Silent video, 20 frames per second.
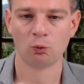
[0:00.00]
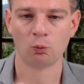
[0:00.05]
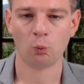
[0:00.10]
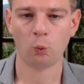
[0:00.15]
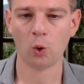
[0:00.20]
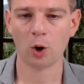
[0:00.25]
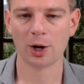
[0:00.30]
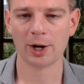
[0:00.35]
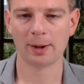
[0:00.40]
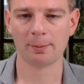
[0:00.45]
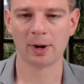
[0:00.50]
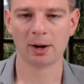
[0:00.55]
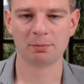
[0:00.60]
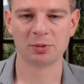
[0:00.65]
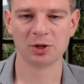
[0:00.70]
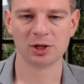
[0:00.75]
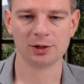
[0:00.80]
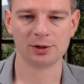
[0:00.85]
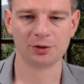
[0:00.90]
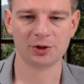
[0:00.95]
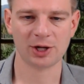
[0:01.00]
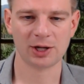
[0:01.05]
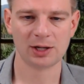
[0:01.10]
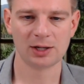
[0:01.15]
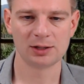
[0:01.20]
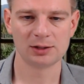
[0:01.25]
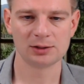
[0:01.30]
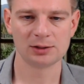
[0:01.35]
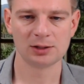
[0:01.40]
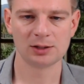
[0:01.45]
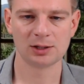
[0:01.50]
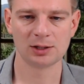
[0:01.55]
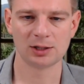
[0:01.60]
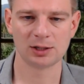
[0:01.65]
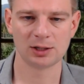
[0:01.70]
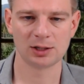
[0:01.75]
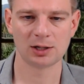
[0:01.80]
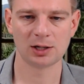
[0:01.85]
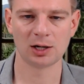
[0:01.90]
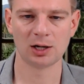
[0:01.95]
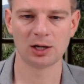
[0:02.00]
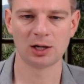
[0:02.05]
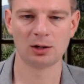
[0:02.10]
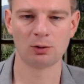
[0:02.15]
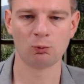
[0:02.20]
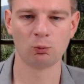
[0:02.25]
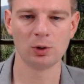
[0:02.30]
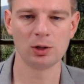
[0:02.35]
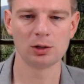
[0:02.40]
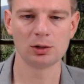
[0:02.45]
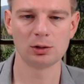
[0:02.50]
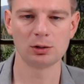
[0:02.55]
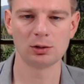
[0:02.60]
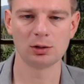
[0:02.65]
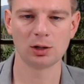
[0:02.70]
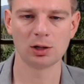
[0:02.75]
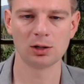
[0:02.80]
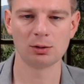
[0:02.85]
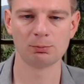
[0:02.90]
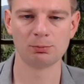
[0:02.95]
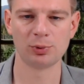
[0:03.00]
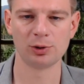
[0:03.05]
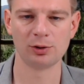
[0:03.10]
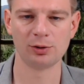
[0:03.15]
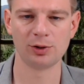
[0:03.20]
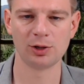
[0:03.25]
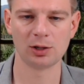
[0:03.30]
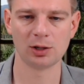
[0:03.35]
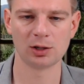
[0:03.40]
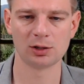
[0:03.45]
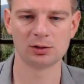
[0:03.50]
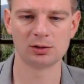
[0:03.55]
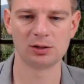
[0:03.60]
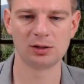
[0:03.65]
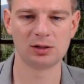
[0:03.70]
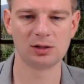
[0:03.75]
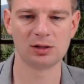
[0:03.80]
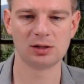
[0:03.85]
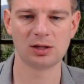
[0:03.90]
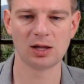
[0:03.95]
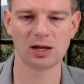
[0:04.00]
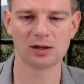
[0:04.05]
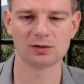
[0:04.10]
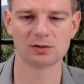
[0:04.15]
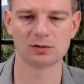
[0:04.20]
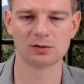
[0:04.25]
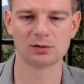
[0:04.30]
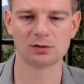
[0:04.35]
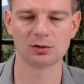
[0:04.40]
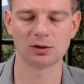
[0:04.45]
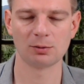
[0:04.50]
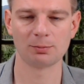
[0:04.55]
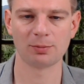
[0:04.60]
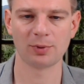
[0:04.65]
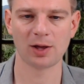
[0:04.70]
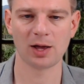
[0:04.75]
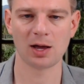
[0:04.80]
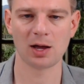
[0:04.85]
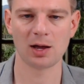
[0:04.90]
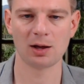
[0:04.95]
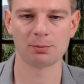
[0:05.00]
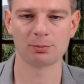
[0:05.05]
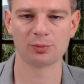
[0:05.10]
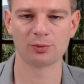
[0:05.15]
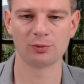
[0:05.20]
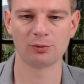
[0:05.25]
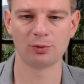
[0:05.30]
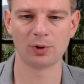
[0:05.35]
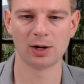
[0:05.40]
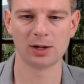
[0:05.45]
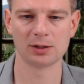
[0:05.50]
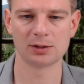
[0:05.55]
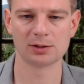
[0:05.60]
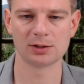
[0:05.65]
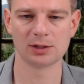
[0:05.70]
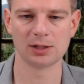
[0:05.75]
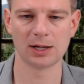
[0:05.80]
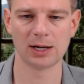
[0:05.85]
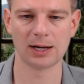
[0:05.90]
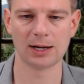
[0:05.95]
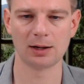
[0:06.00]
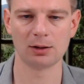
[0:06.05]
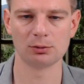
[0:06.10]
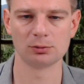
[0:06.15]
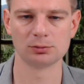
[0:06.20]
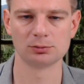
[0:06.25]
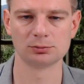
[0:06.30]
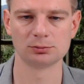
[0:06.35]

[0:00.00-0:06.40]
What am I building? Well, I'm building a desktop app right now.